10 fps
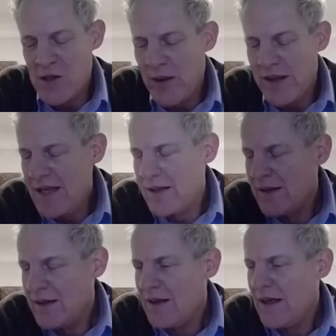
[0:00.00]
Okay, so I
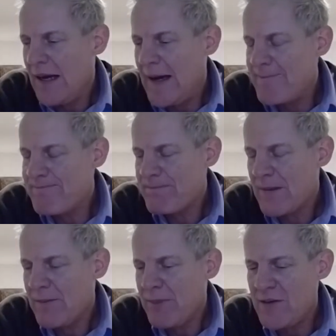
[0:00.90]
think
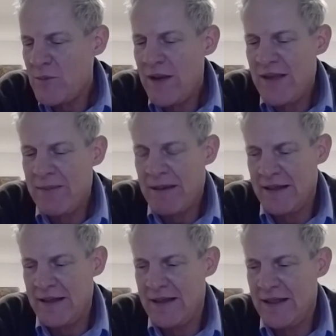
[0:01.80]
perhaps the way to think
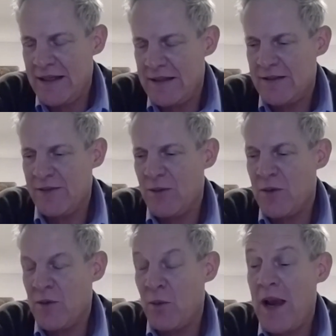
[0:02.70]
about it is
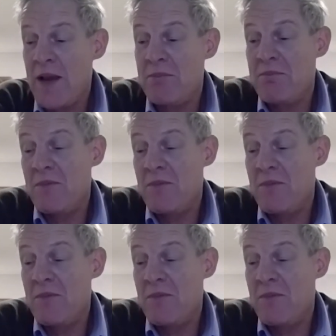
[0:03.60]
the way